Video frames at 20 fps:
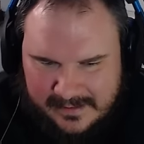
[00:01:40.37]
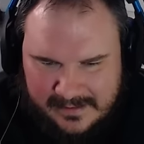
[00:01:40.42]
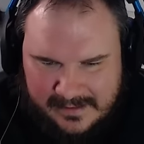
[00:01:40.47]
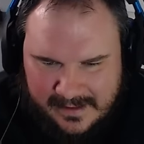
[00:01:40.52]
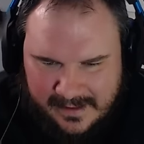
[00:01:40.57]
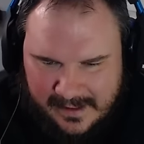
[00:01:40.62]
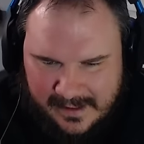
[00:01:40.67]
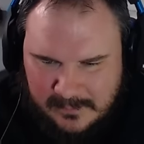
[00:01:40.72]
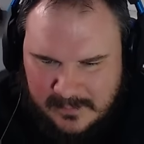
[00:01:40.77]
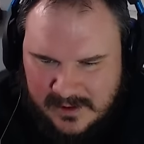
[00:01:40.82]

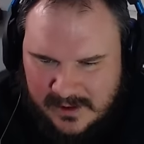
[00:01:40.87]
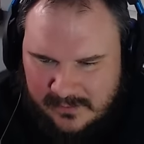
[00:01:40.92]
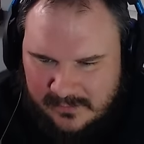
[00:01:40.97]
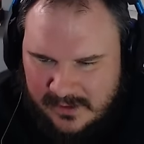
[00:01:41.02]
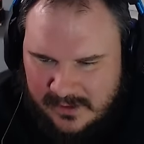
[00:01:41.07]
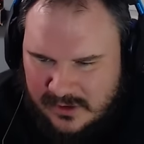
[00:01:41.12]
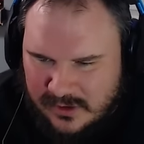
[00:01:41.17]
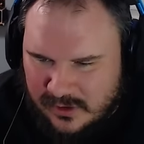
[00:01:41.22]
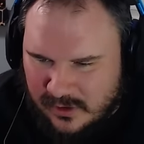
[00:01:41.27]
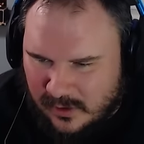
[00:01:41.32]
Game
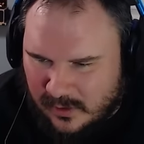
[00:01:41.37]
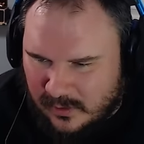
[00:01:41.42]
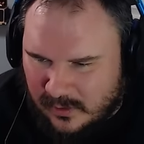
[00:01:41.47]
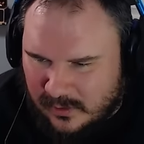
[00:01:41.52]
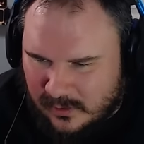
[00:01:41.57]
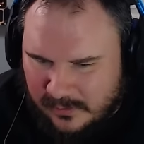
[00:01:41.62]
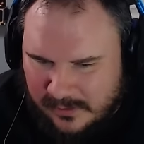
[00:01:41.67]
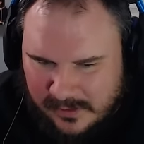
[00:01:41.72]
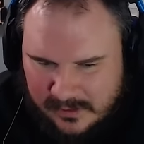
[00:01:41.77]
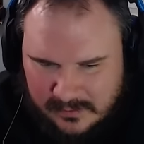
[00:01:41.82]
TV show.
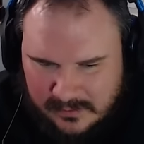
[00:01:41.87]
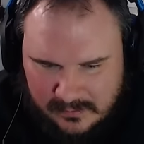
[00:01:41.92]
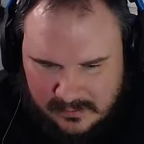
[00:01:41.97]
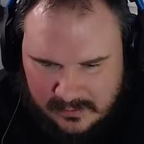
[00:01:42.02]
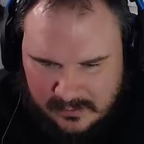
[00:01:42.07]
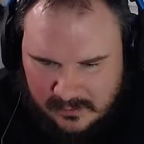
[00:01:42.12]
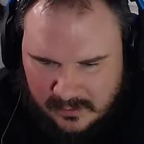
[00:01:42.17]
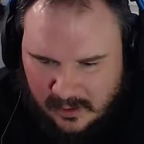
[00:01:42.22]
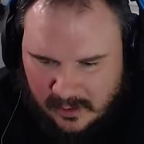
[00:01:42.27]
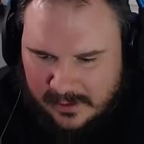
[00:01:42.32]

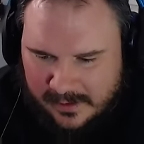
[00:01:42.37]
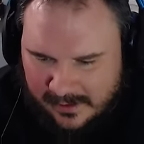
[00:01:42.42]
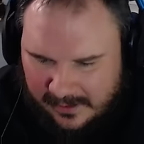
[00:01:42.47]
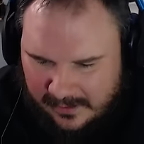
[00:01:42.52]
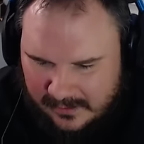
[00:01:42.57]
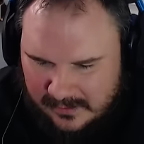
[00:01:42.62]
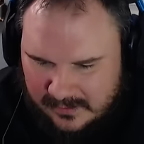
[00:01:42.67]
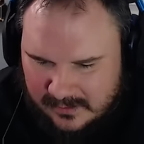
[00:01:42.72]
Okay.